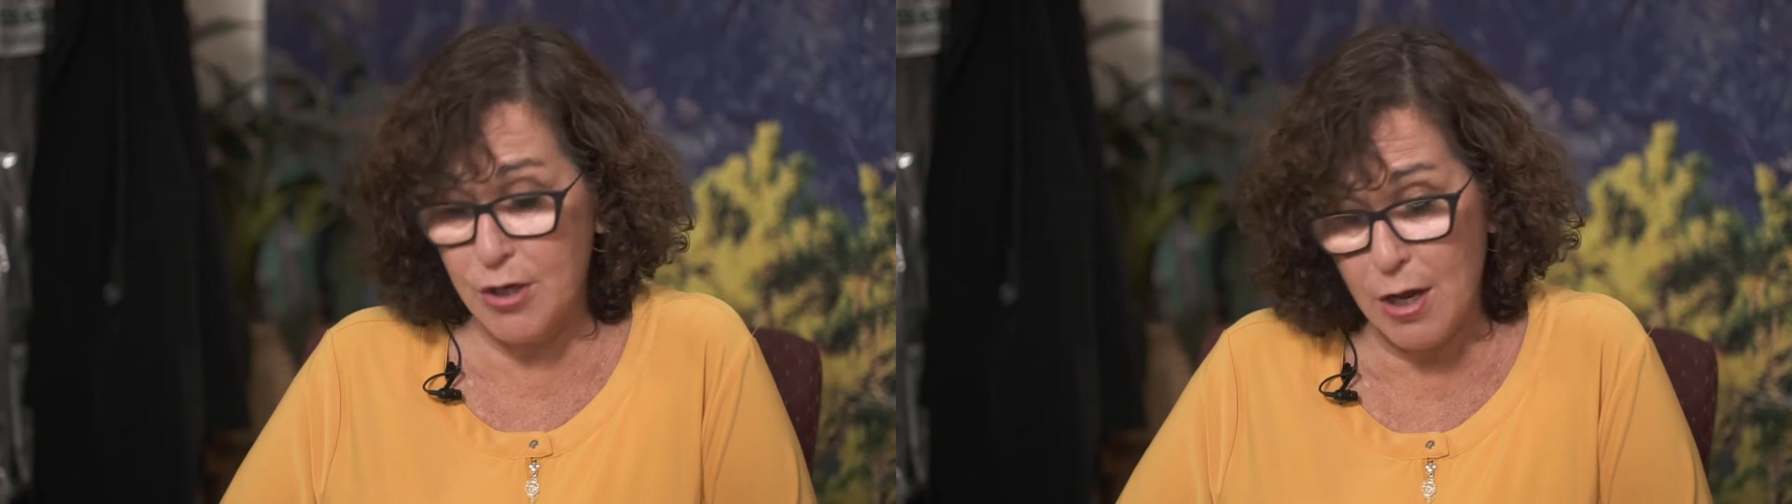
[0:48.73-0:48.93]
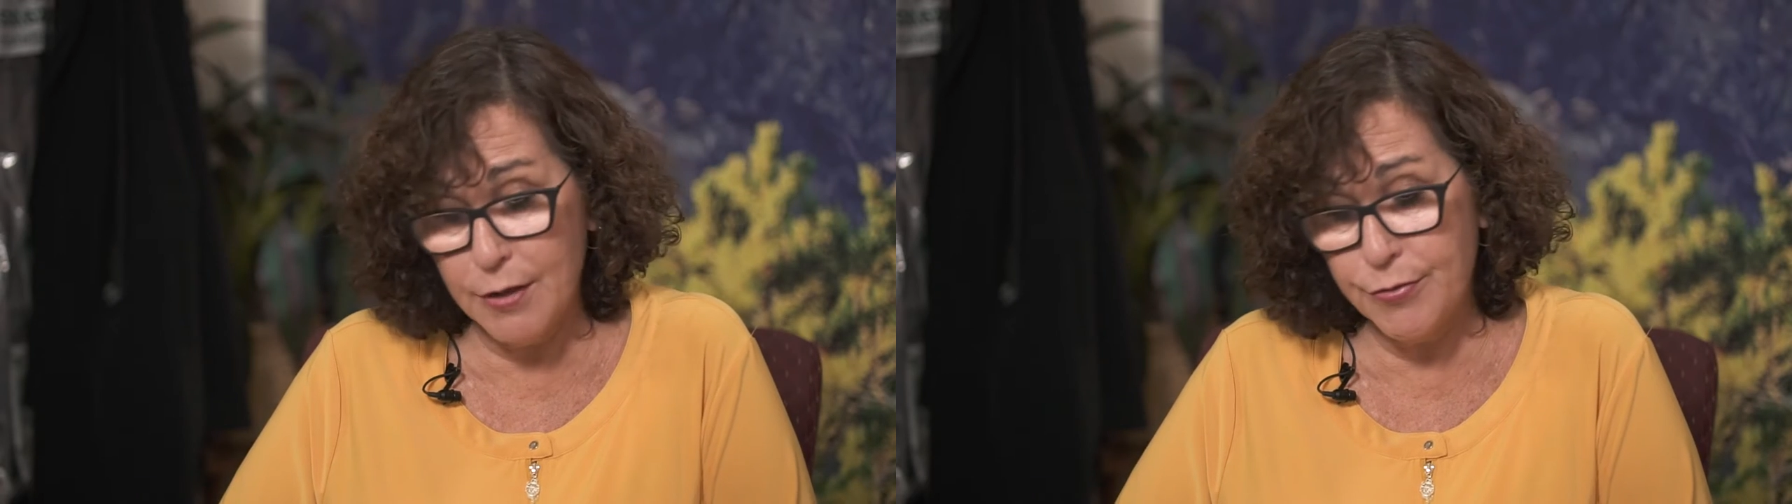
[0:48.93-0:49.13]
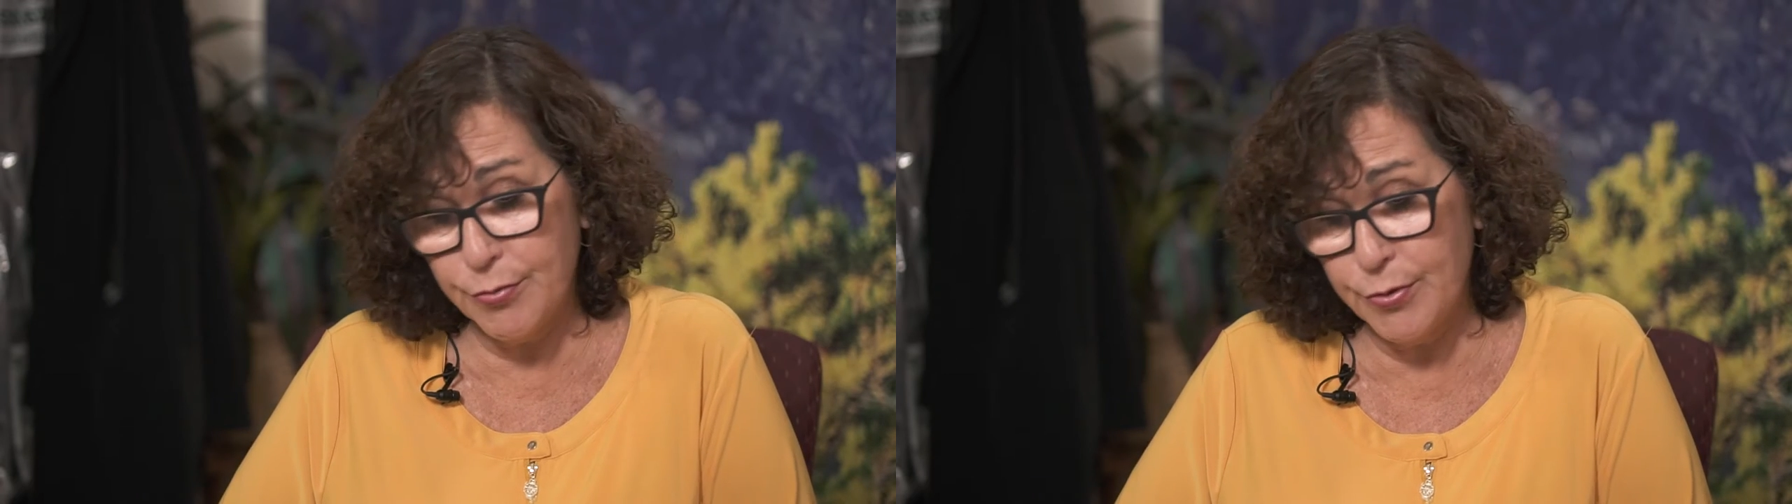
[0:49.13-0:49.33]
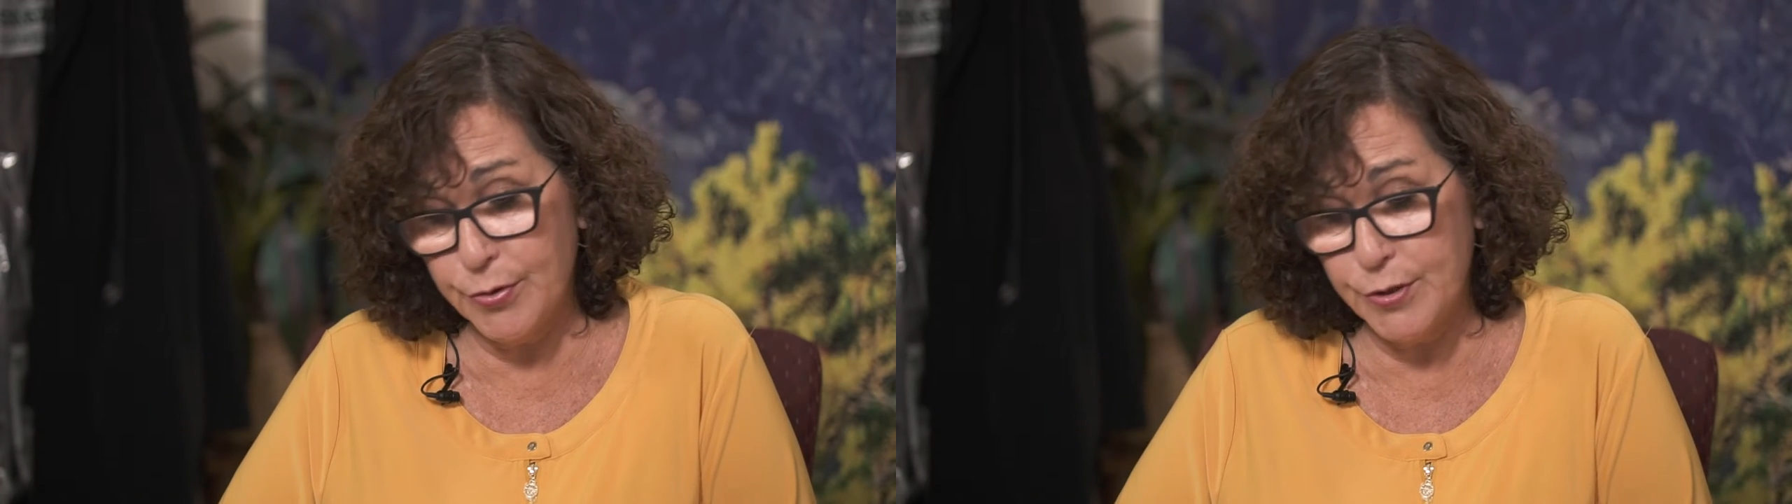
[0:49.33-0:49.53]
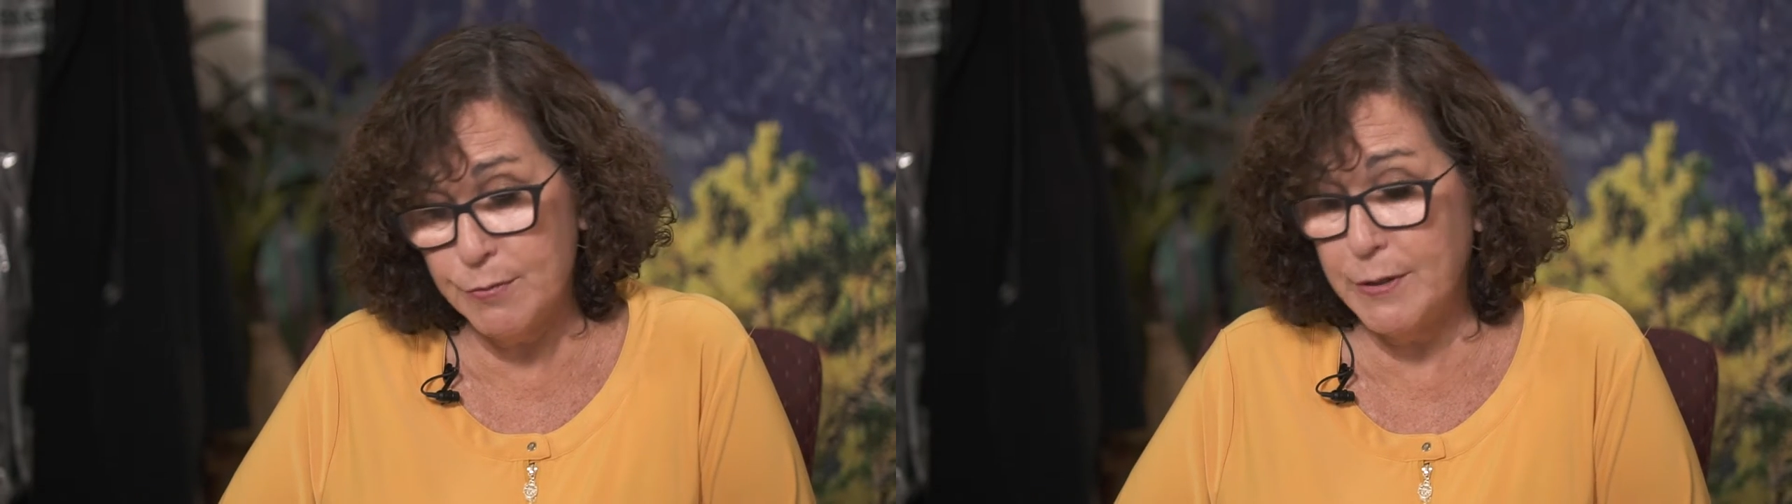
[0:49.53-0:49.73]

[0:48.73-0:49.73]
got through to